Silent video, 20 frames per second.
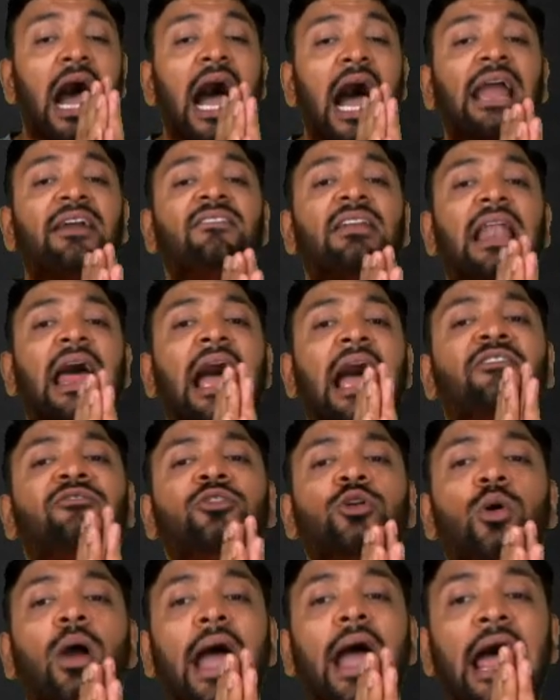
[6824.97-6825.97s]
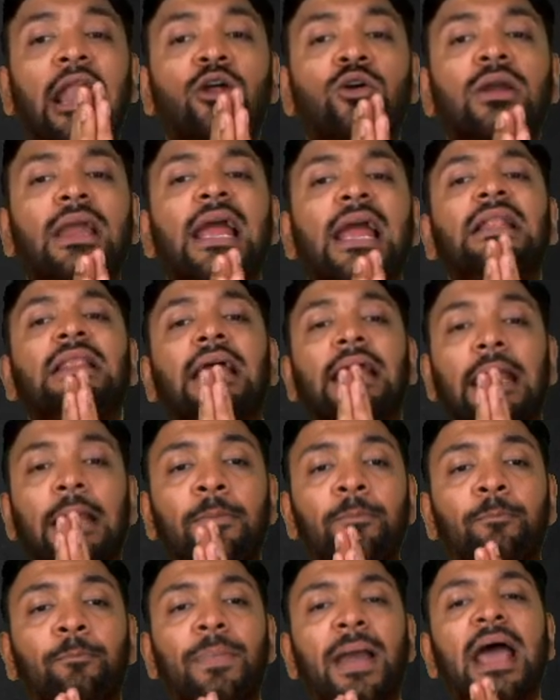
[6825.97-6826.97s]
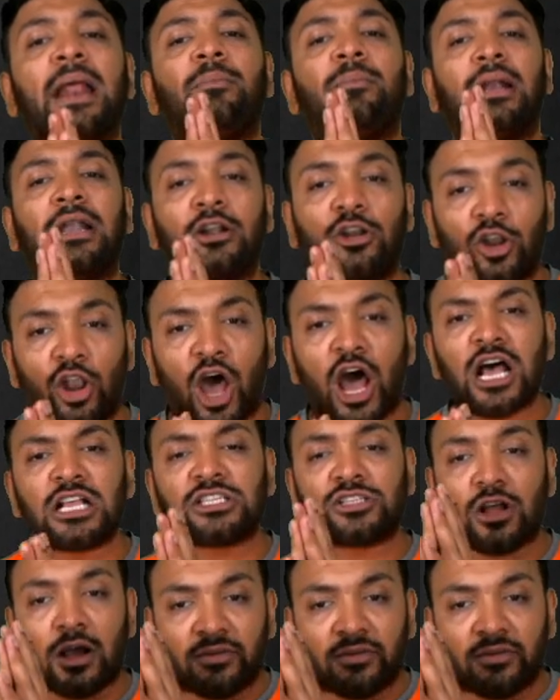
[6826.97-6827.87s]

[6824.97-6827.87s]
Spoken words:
I will have to allocate the impairment loss